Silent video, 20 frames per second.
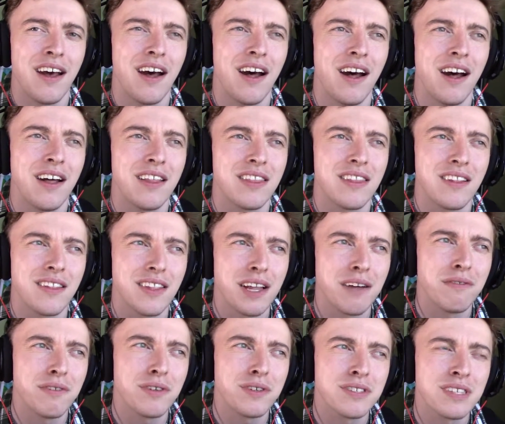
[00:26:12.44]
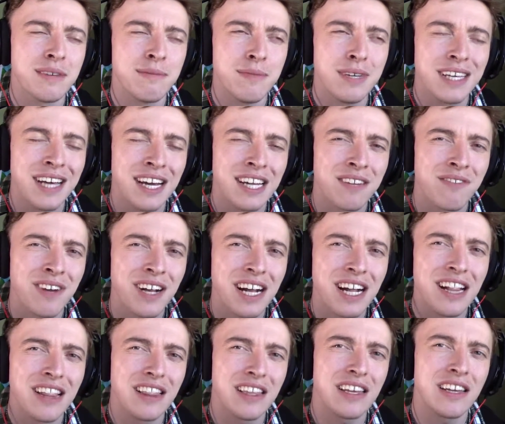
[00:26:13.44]
The levels can be kind of
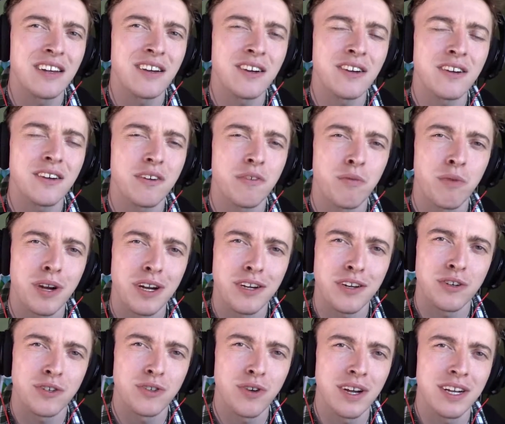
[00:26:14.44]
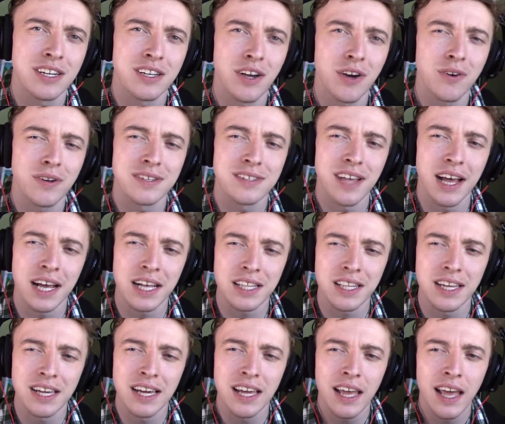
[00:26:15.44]
unclear where you're trying to go
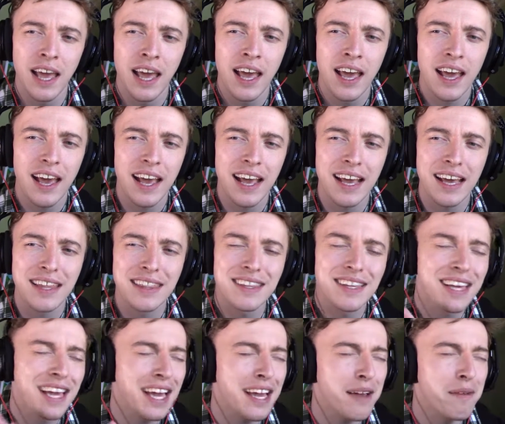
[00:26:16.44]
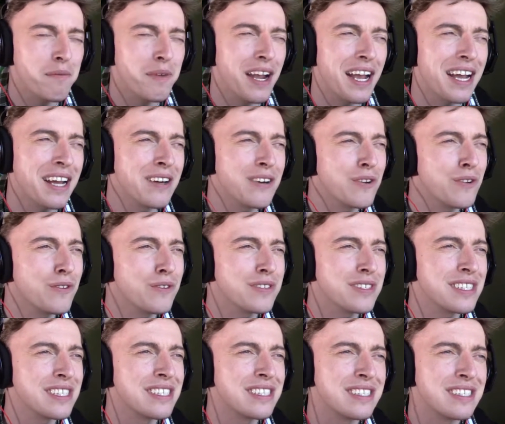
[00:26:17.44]
exactly. And the camera angles
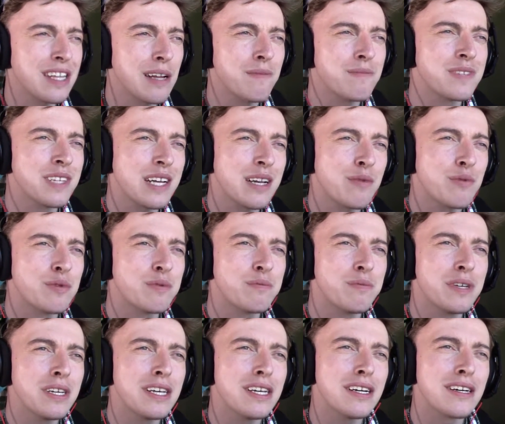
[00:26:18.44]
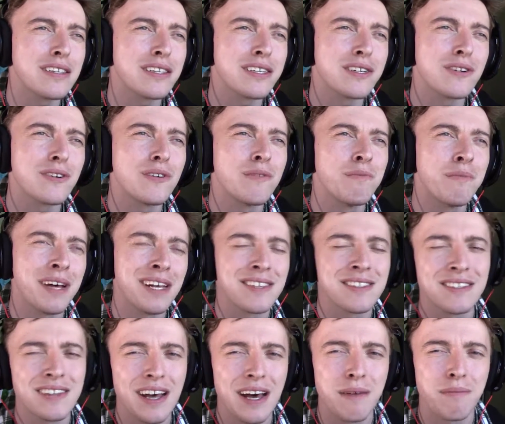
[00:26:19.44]
can sometimes be a little
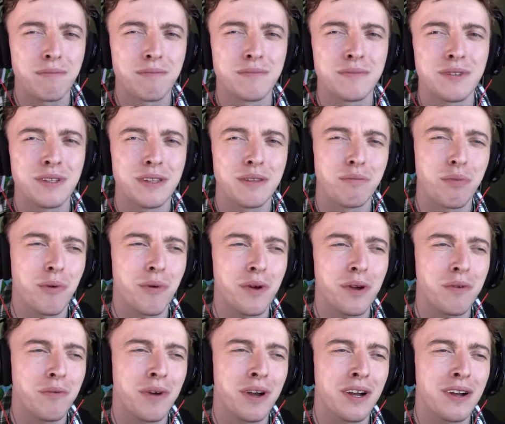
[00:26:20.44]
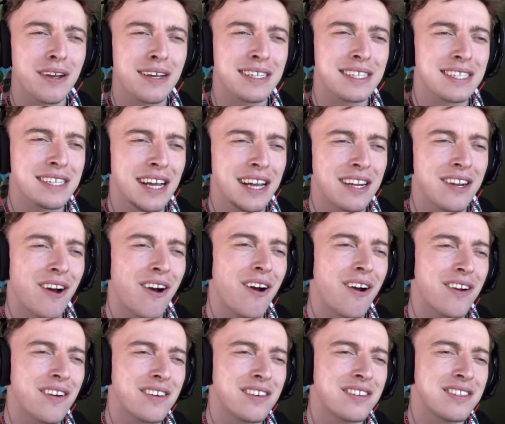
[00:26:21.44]
messed up to the point where it's kind of
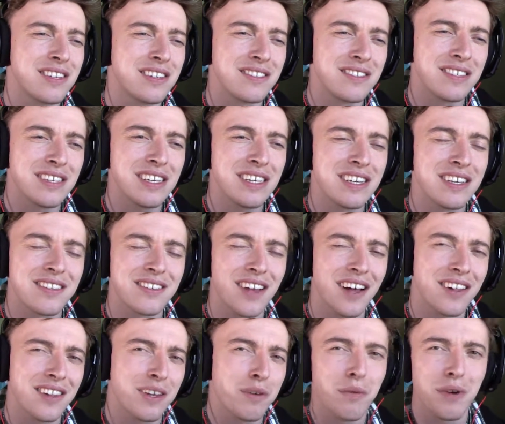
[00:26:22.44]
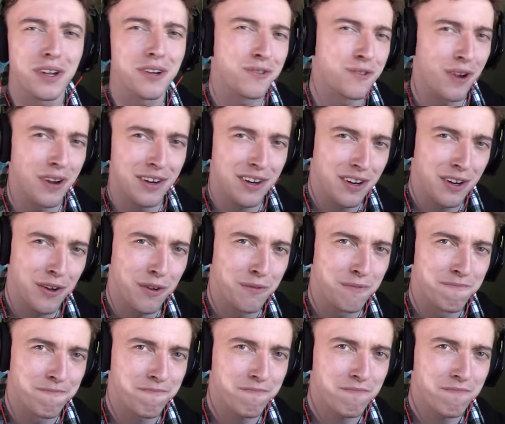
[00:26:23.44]
hard to see exactly what you're trying to do.